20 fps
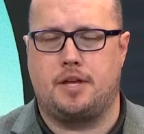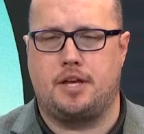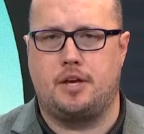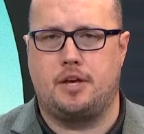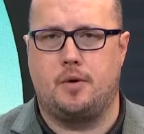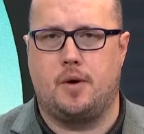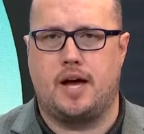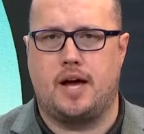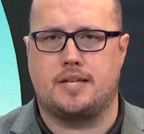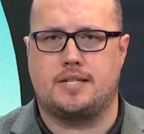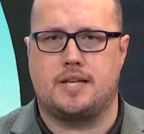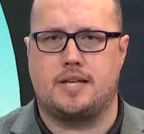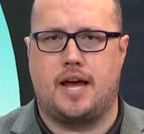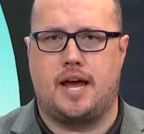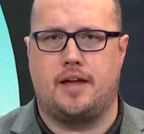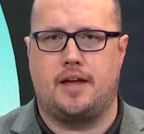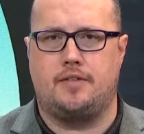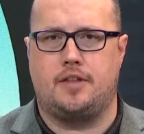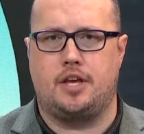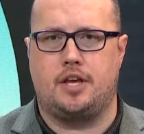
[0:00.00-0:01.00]
The U.S.
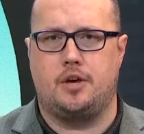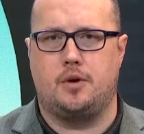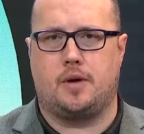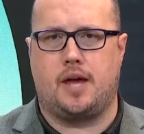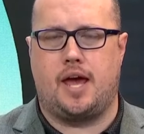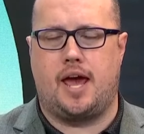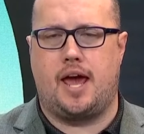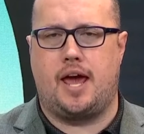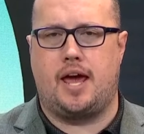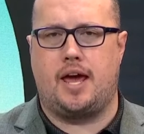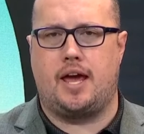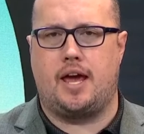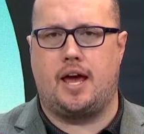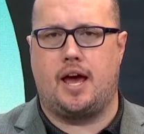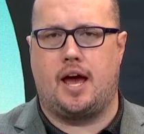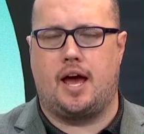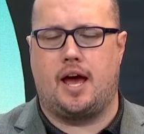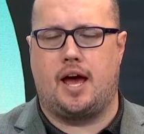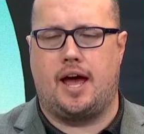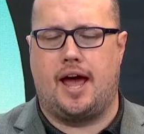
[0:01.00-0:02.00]
and the
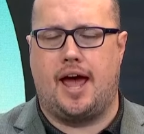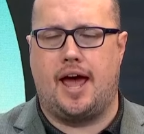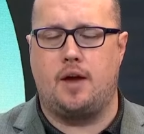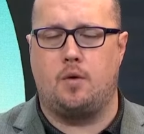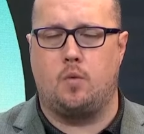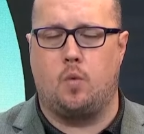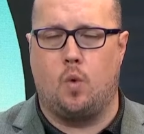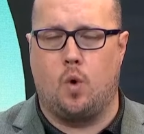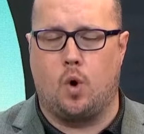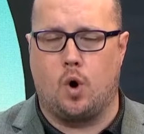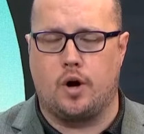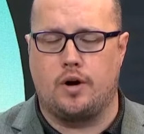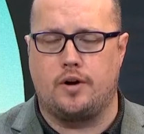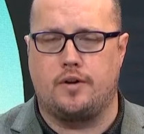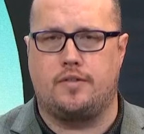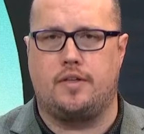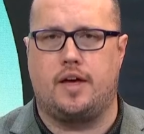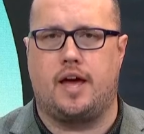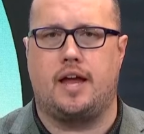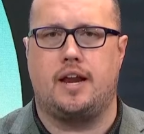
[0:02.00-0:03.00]
U.K. Uh, had
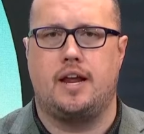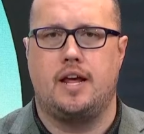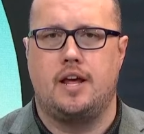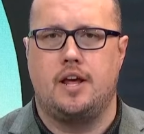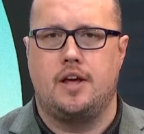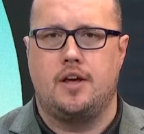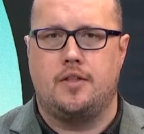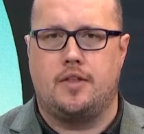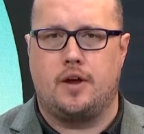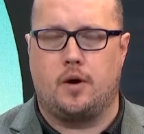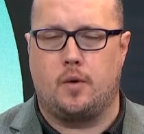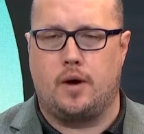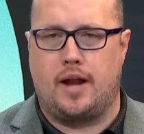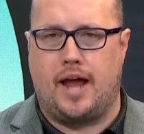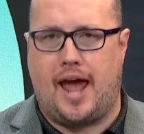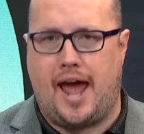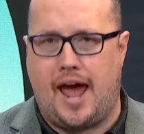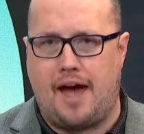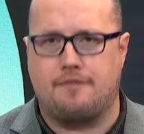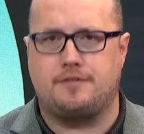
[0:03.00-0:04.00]
warned that there
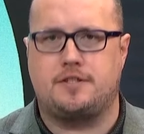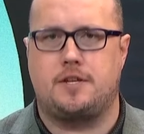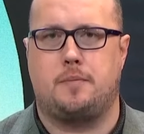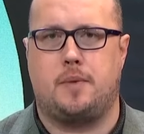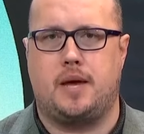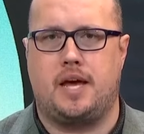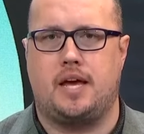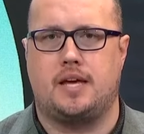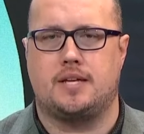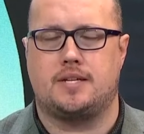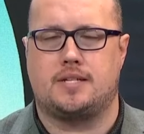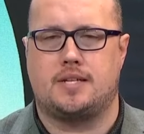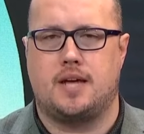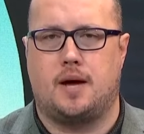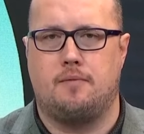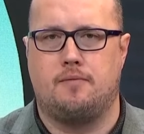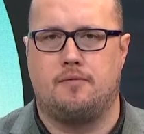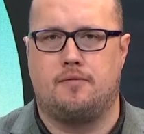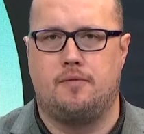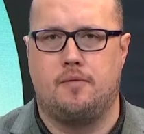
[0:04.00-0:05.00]
would have to be
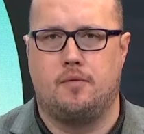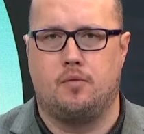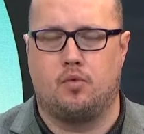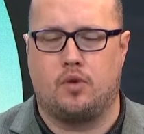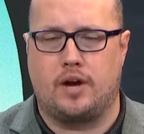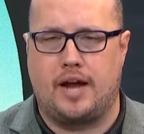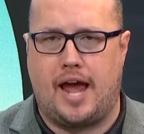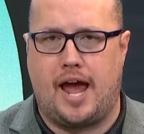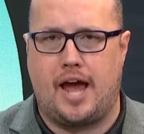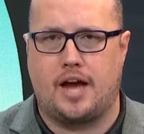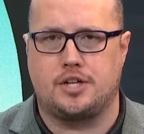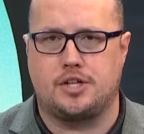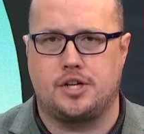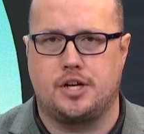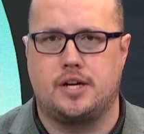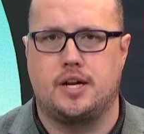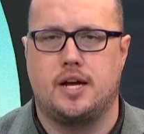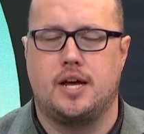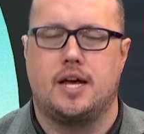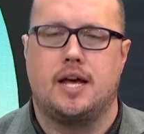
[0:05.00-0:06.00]
some
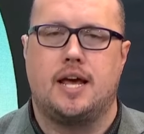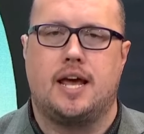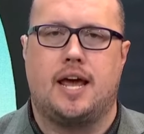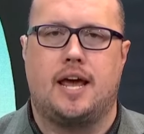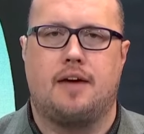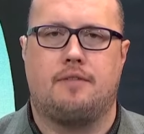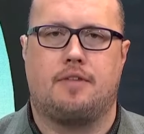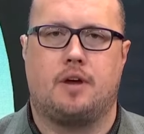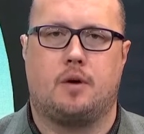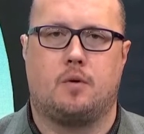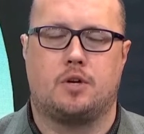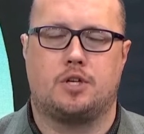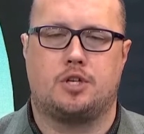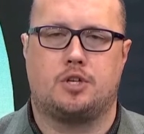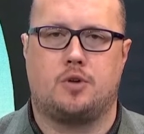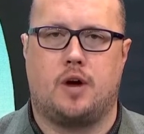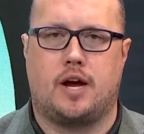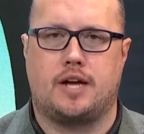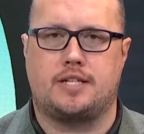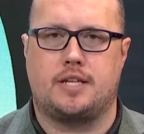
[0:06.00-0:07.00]
reaction if there were
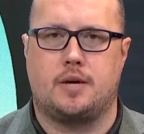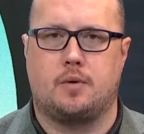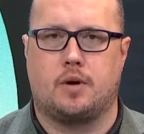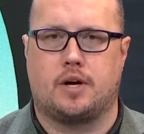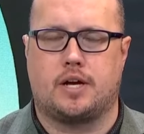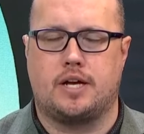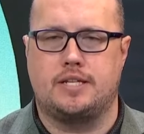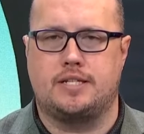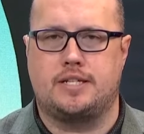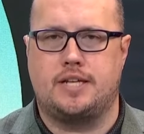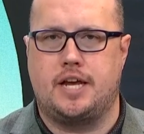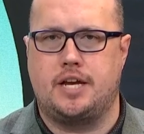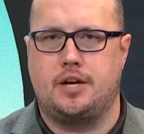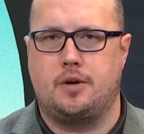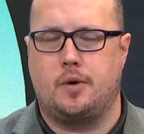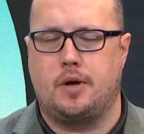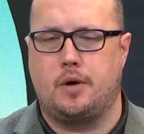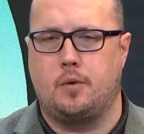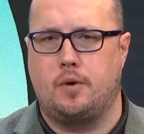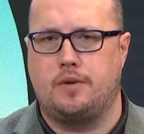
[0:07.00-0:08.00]
strikes that were
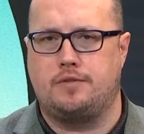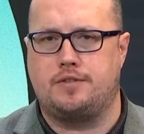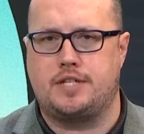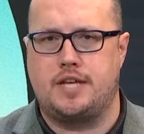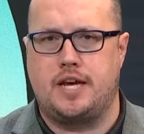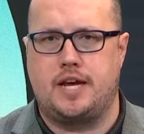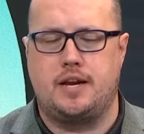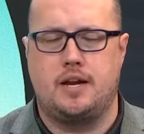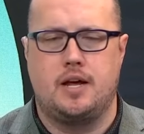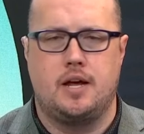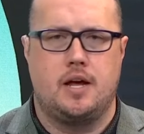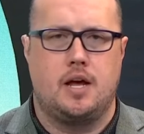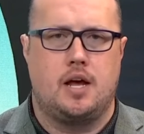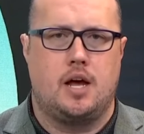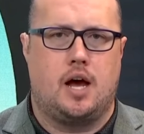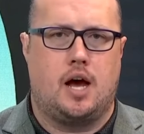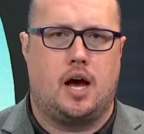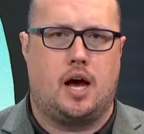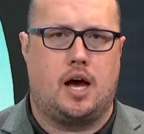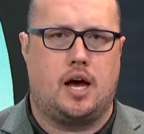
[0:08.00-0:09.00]
continuing. We've seen
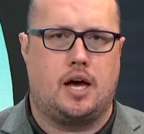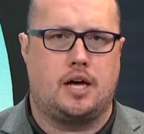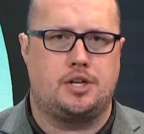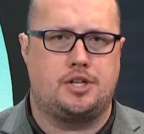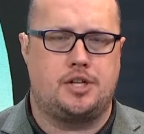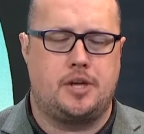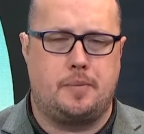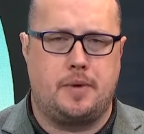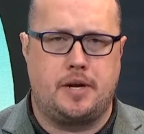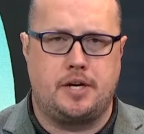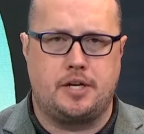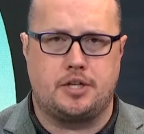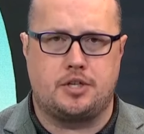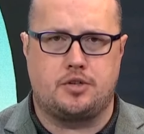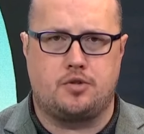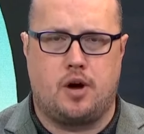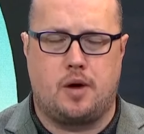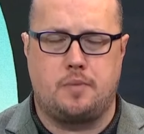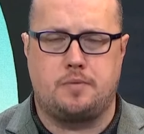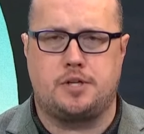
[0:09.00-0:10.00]
uh, shipping
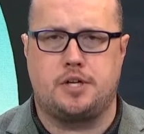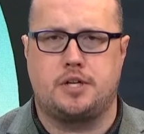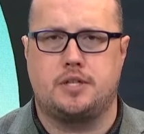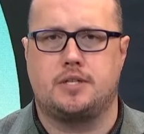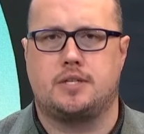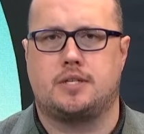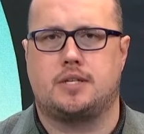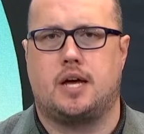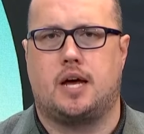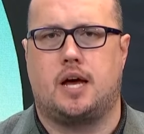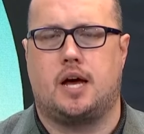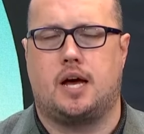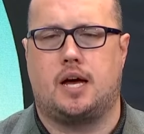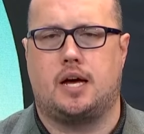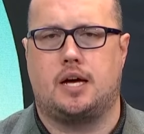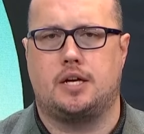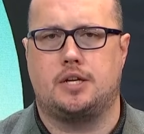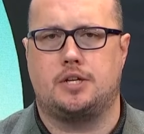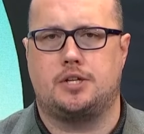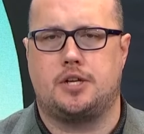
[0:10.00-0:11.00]
disruptions,
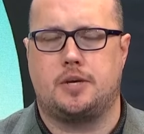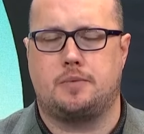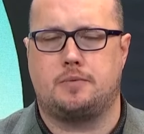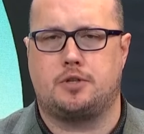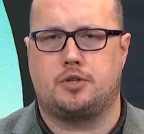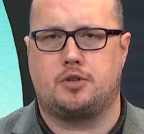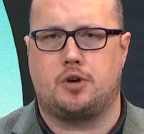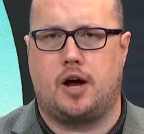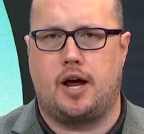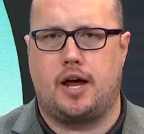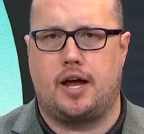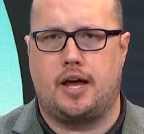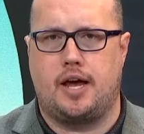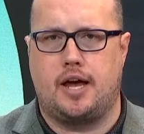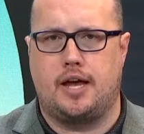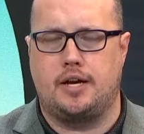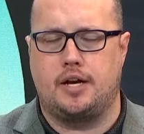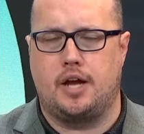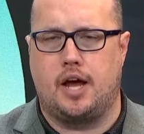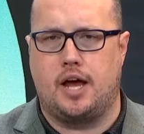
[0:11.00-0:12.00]
uh, ships try
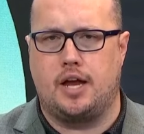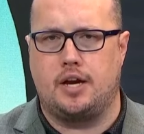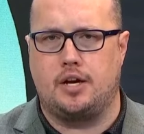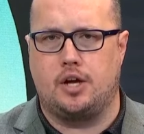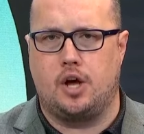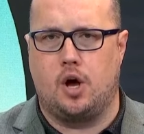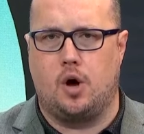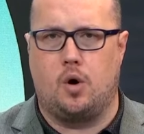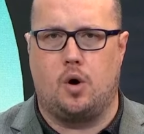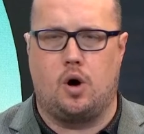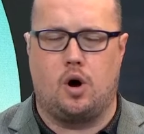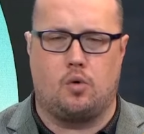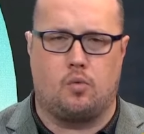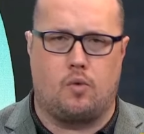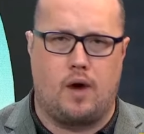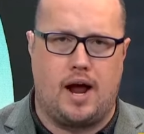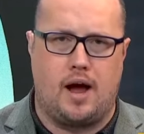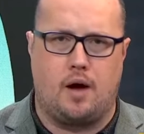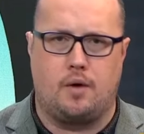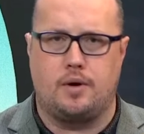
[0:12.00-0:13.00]
and, and go
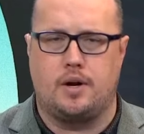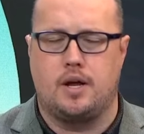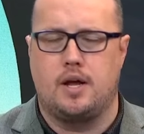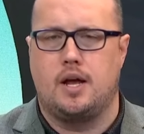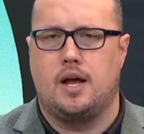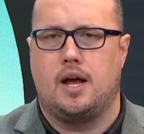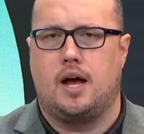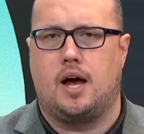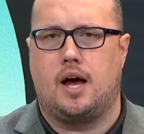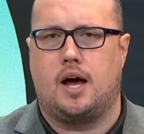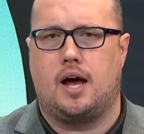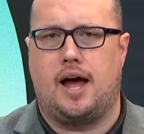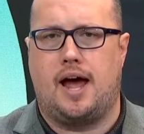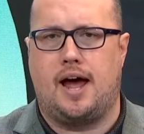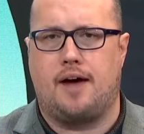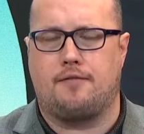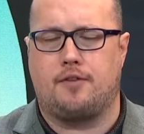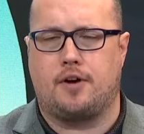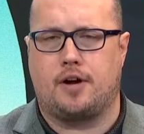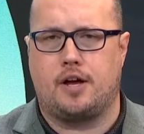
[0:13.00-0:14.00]
around uh,
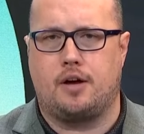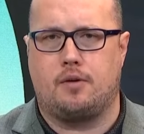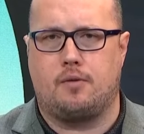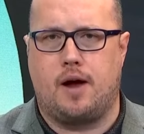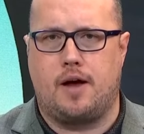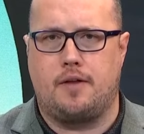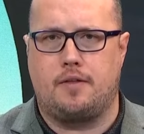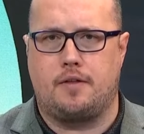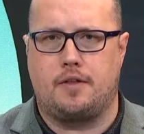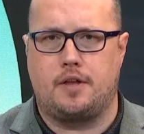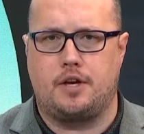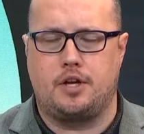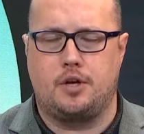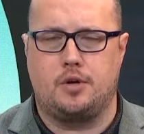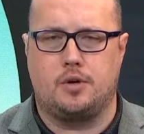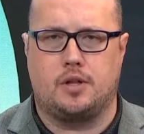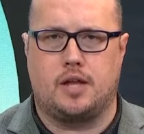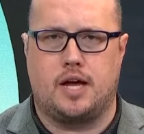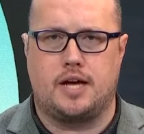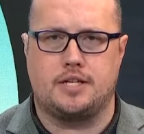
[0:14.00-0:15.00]
Africa rather than
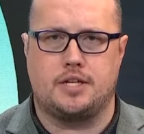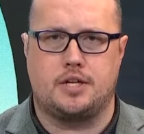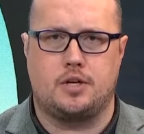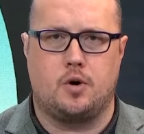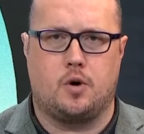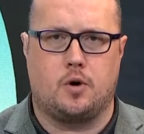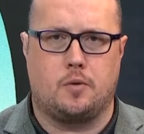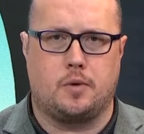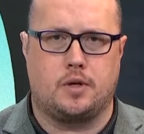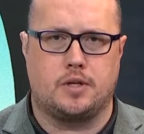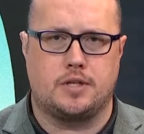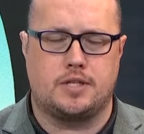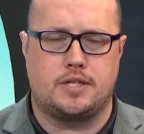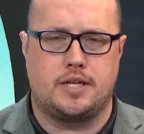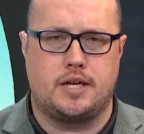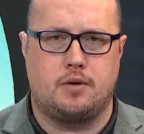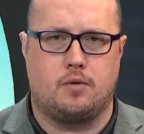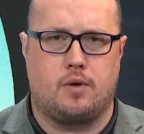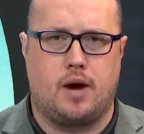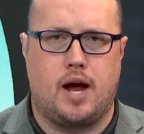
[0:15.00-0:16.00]
utilizing normal
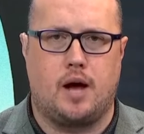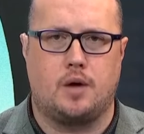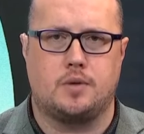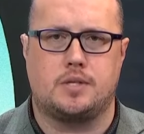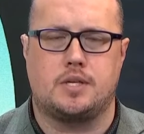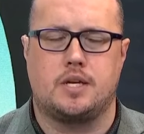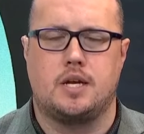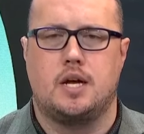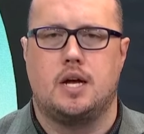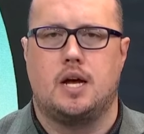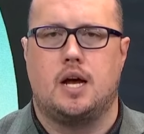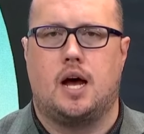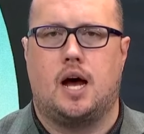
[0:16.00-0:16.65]
sea routes.